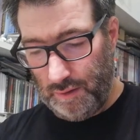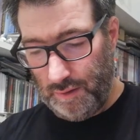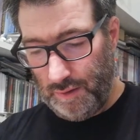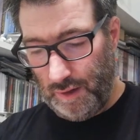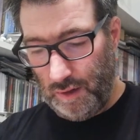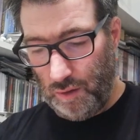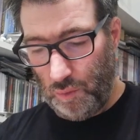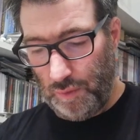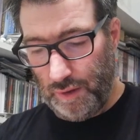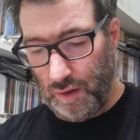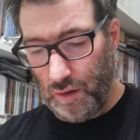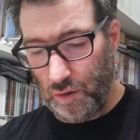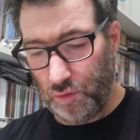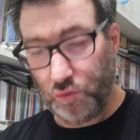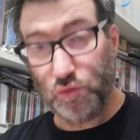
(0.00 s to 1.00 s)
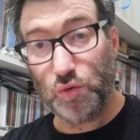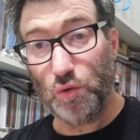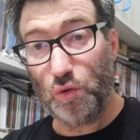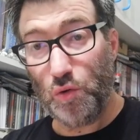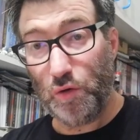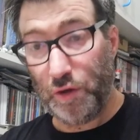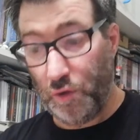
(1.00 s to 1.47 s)
Now we go
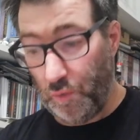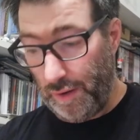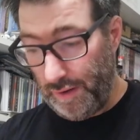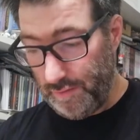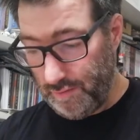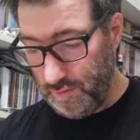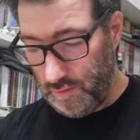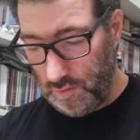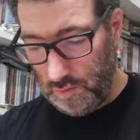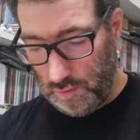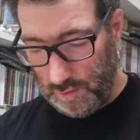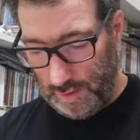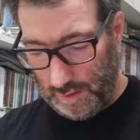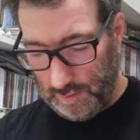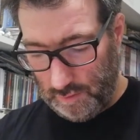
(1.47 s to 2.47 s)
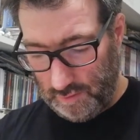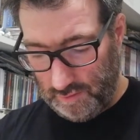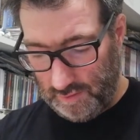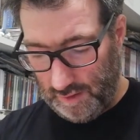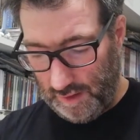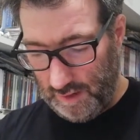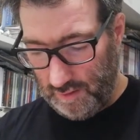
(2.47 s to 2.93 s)
to US, the United
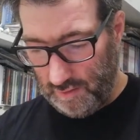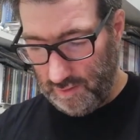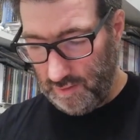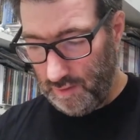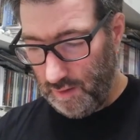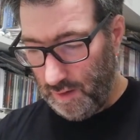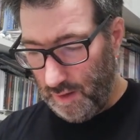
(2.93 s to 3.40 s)
States,